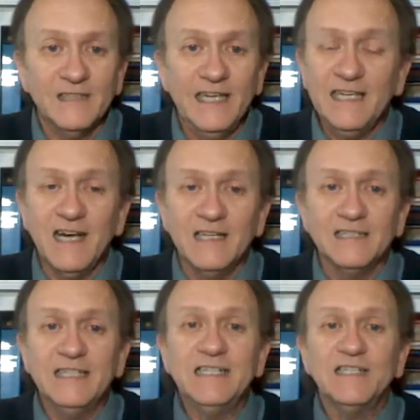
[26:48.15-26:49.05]
He
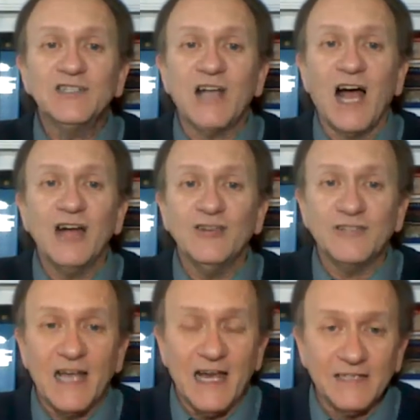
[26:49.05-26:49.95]
does. He
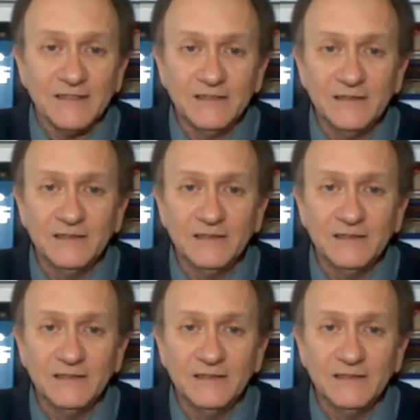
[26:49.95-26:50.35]
desires that.